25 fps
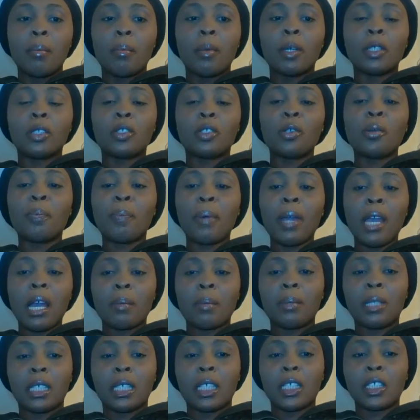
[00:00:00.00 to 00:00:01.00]
But do you pay
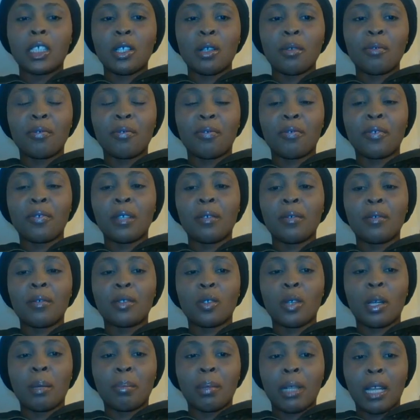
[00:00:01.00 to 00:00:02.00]
application fee
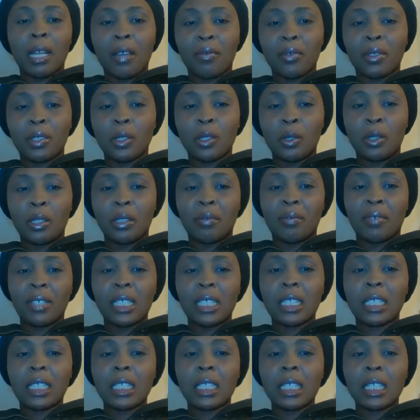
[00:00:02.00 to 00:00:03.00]
to apply for the
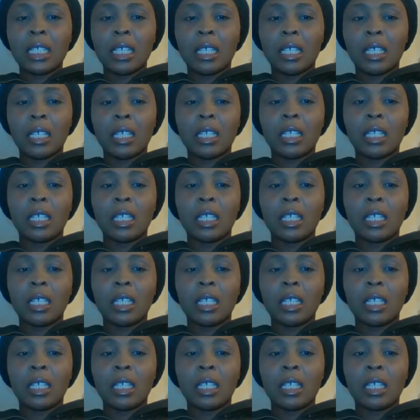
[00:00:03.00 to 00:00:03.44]
university?